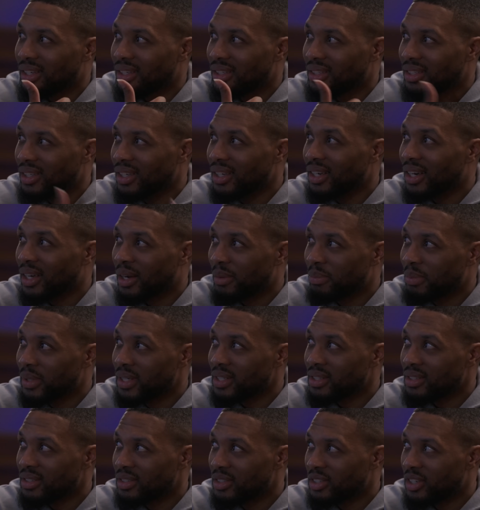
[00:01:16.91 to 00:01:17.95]
a
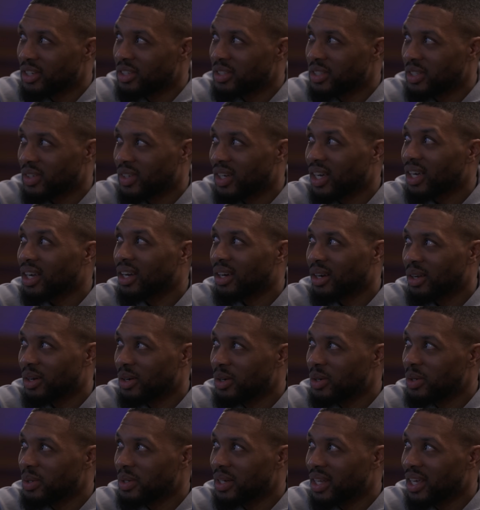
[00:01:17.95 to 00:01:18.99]
Pistons jersey on. I got an
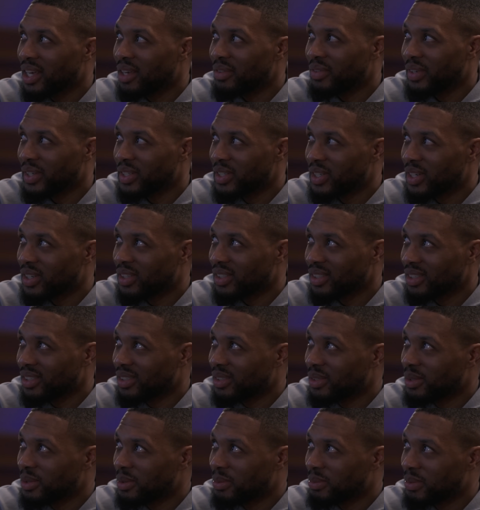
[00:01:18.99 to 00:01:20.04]
Old Navy jersey
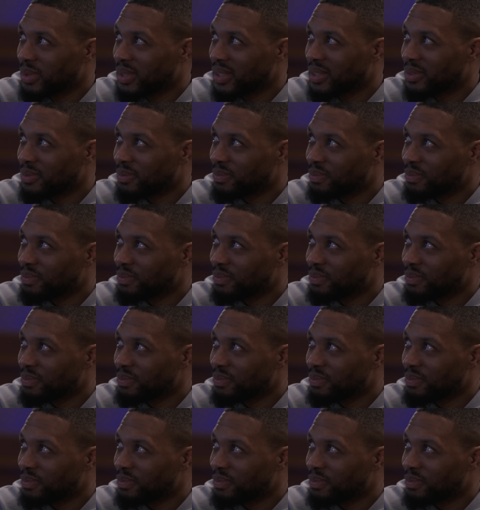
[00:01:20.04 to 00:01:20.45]
on, man.